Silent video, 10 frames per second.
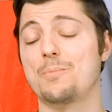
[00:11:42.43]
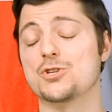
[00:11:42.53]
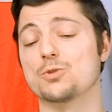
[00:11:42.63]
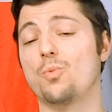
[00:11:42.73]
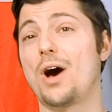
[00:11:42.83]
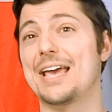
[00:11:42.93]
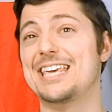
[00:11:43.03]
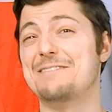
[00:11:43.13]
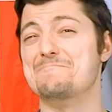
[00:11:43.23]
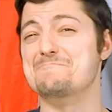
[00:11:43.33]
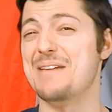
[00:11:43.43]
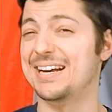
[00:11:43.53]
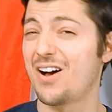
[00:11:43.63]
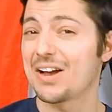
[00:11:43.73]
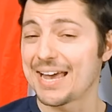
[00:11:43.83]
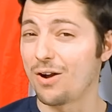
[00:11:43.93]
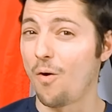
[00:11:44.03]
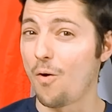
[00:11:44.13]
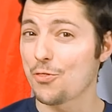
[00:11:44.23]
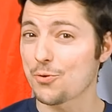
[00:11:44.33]
which is why he may not get
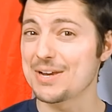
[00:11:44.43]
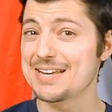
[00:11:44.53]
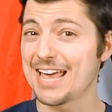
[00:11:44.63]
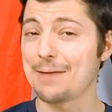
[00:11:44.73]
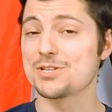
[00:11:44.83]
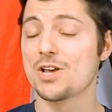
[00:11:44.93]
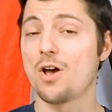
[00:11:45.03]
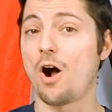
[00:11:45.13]
all three games